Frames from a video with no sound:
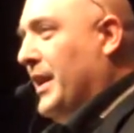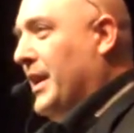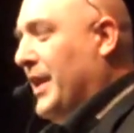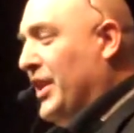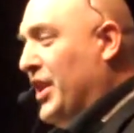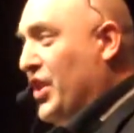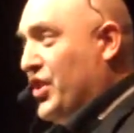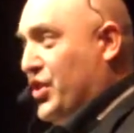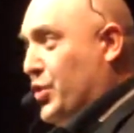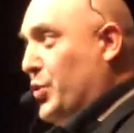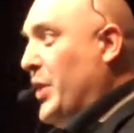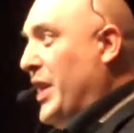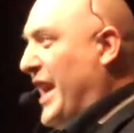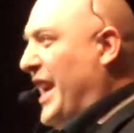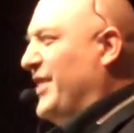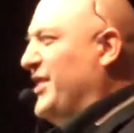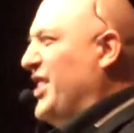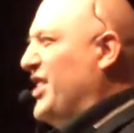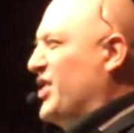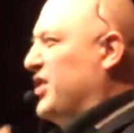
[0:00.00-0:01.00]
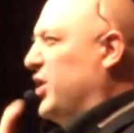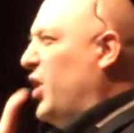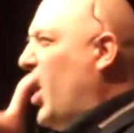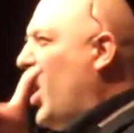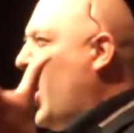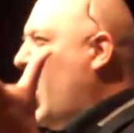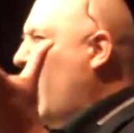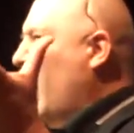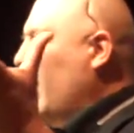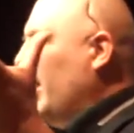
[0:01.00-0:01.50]
And this tree had these
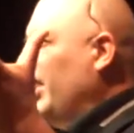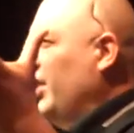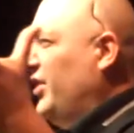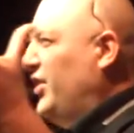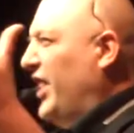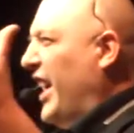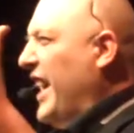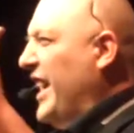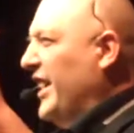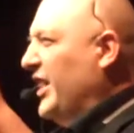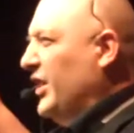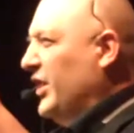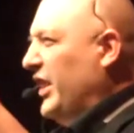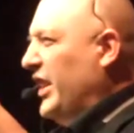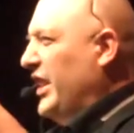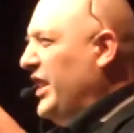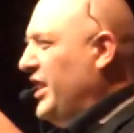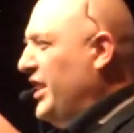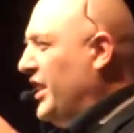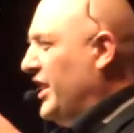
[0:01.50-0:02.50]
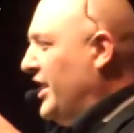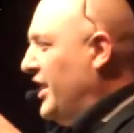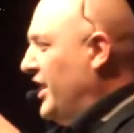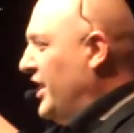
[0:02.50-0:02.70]
long, dangly